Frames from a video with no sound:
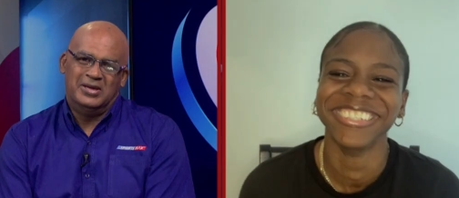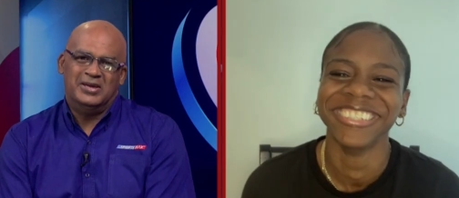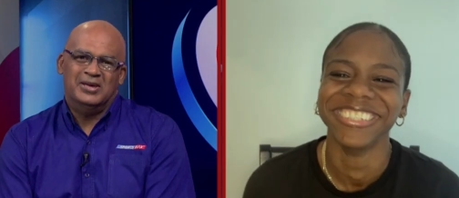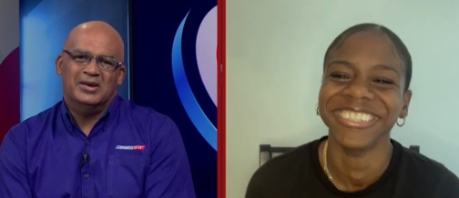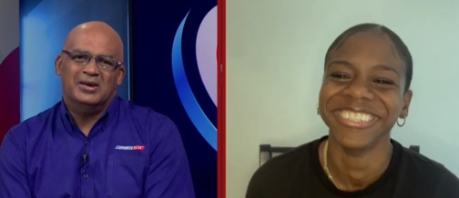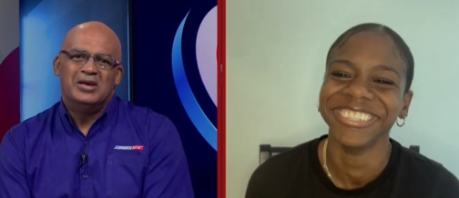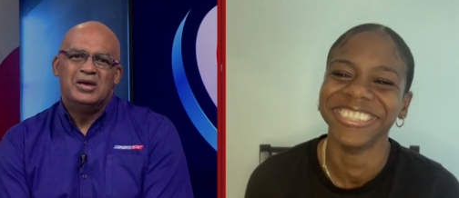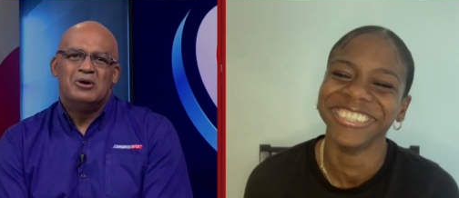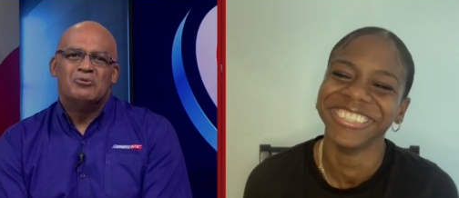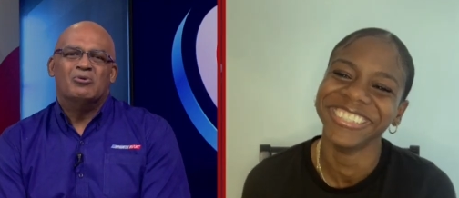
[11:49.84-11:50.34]

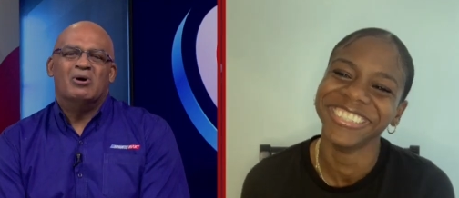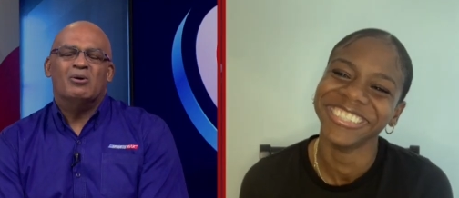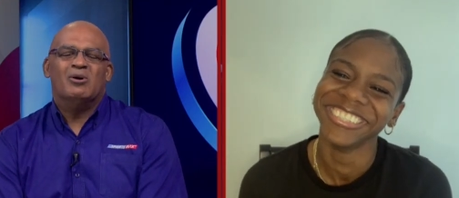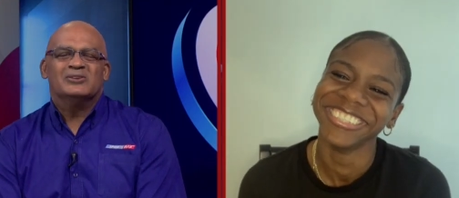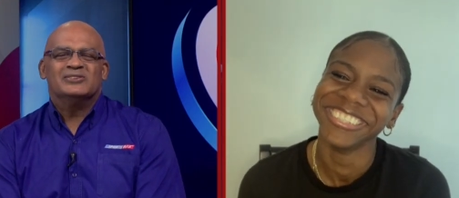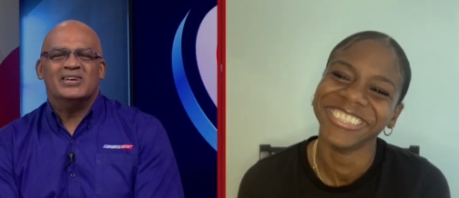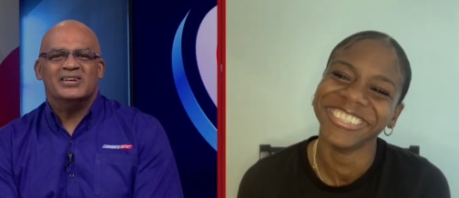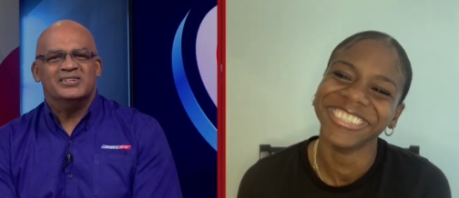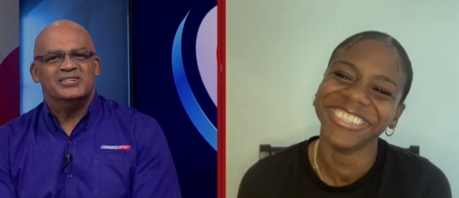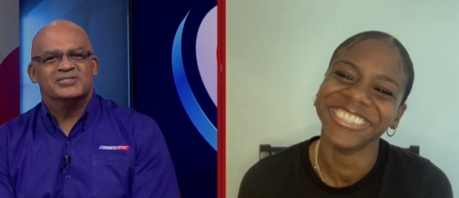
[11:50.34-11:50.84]
Speaker 1: yeah. What
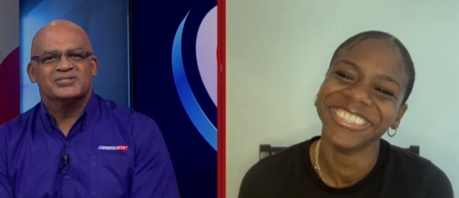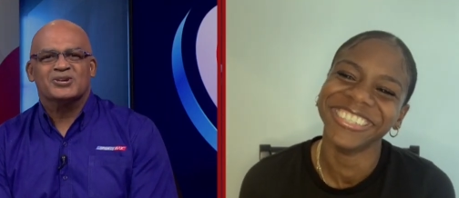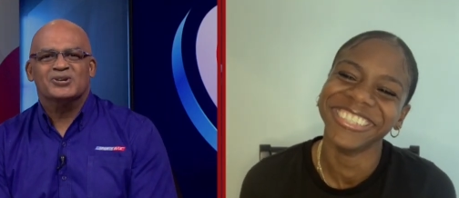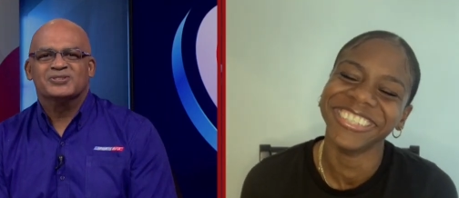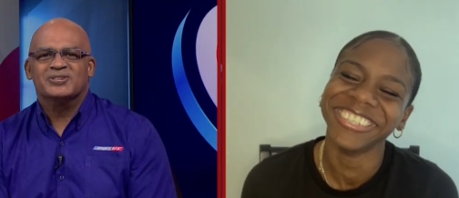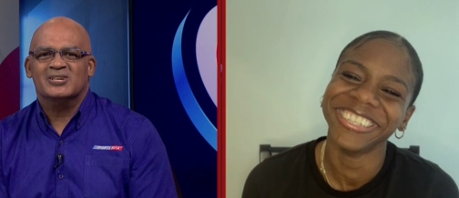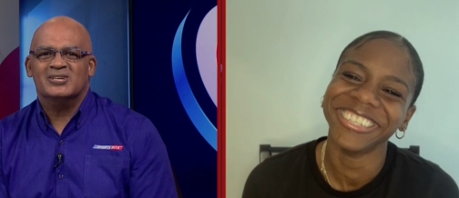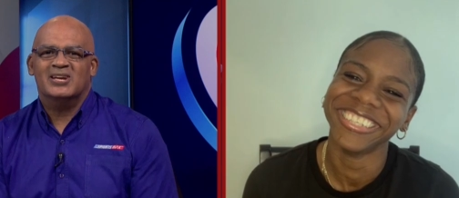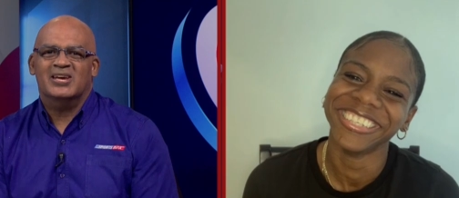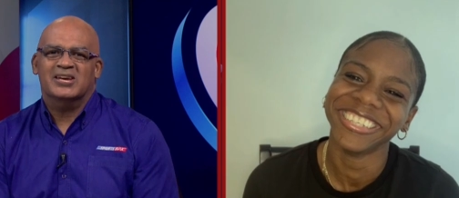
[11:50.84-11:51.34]
was that
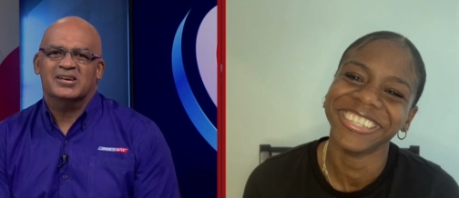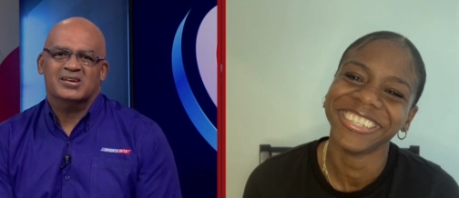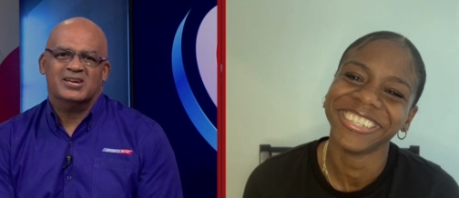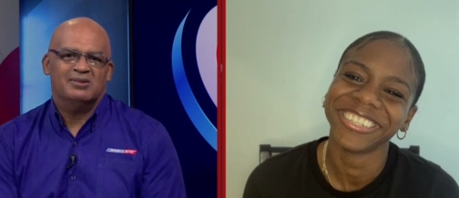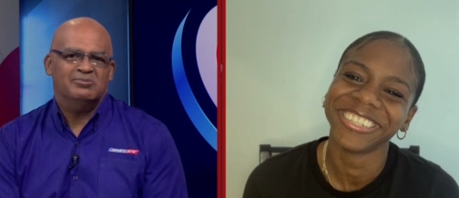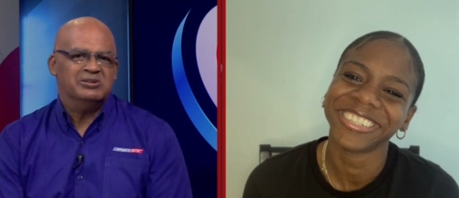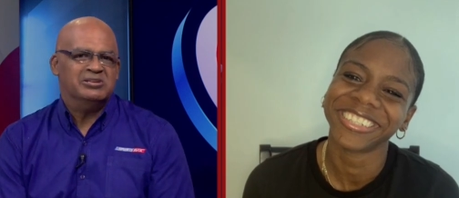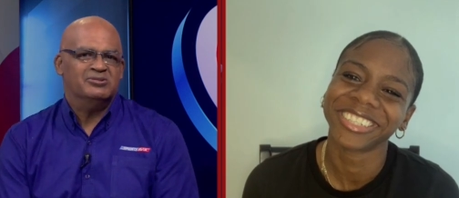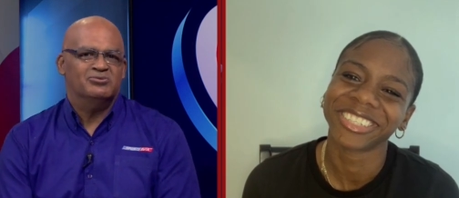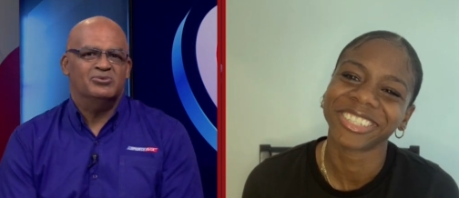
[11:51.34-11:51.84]
discussion like? I
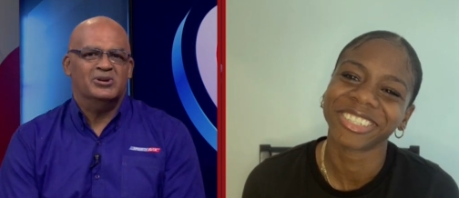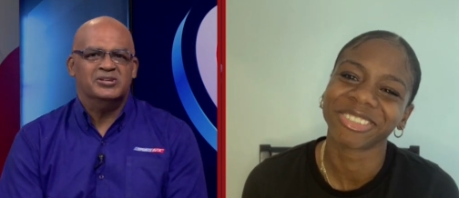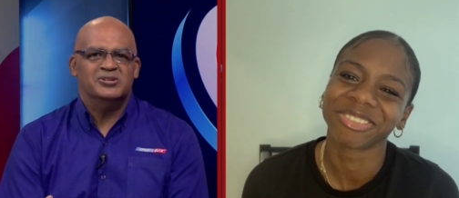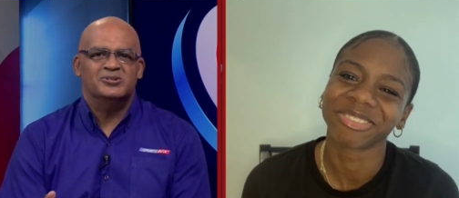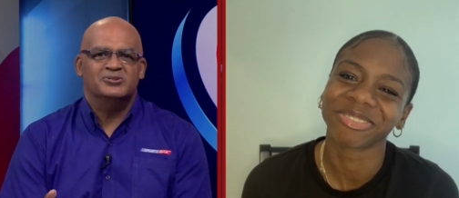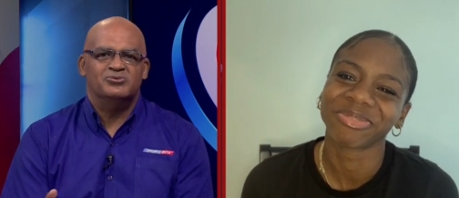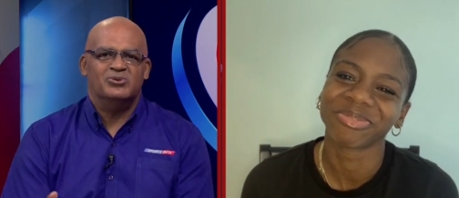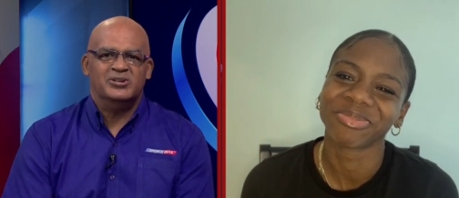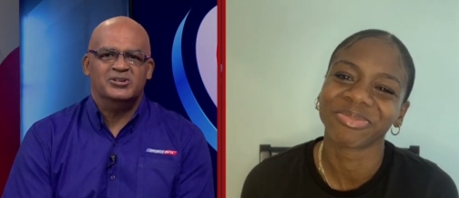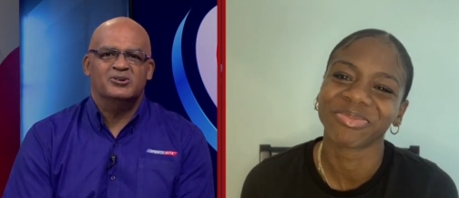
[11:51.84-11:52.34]
mean, when
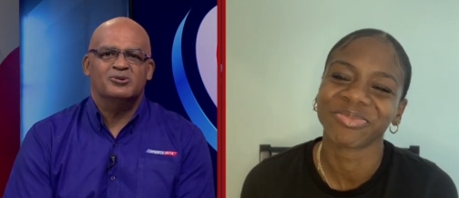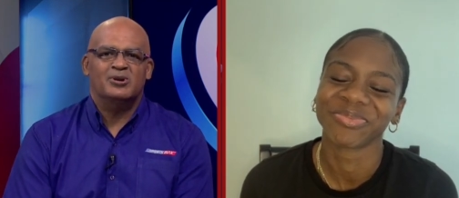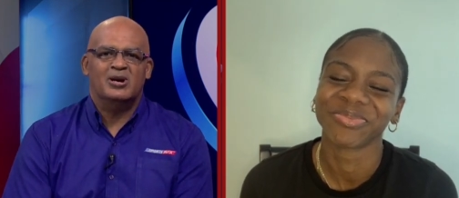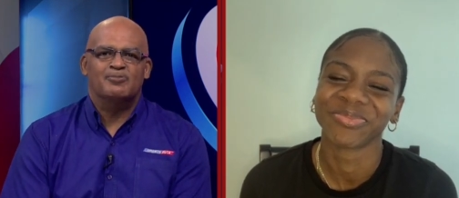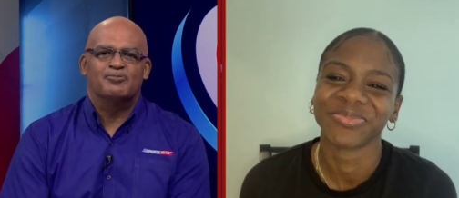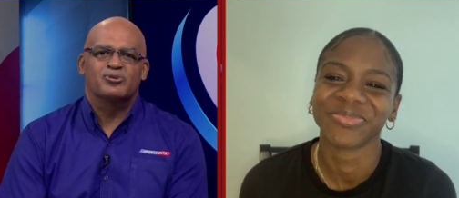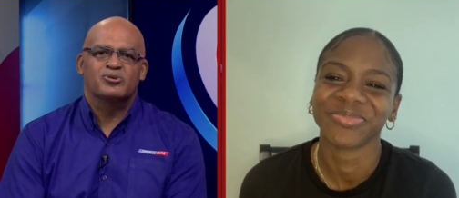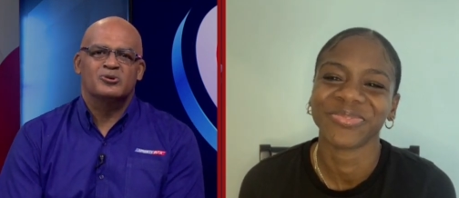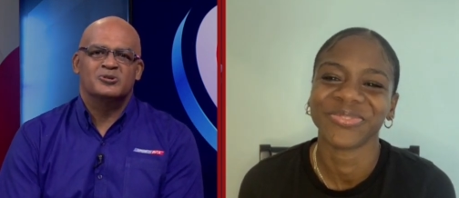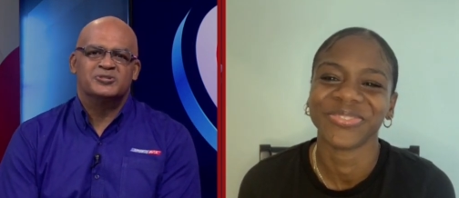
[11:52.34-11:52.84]
you when you
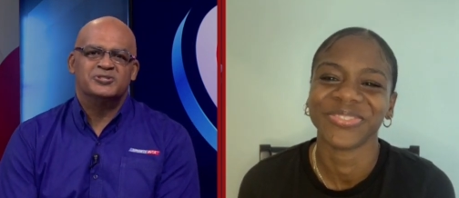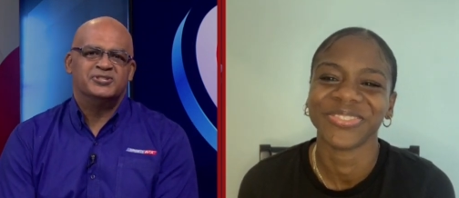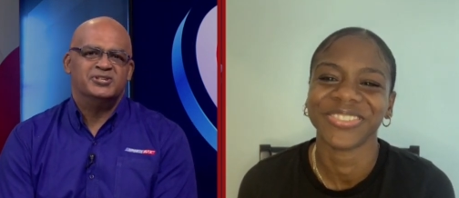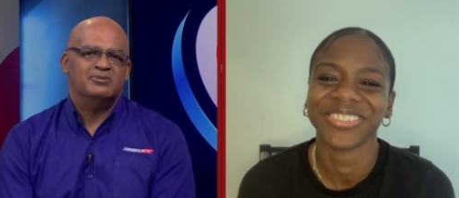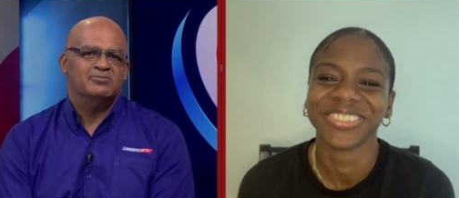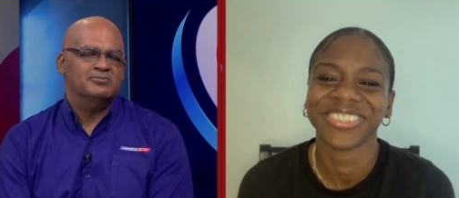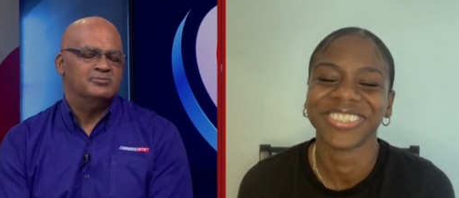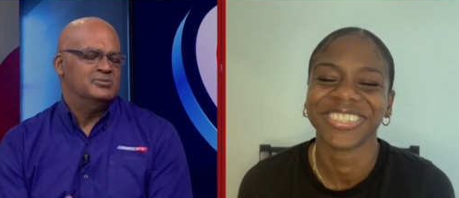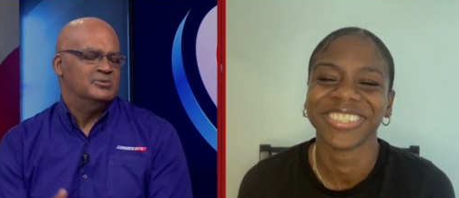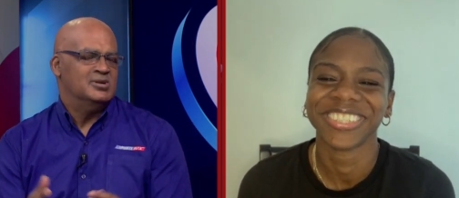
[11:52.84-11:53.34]
approached
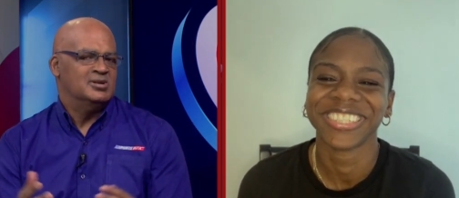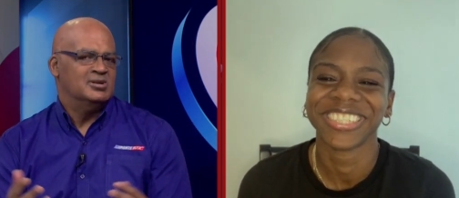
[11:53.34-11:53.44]
him,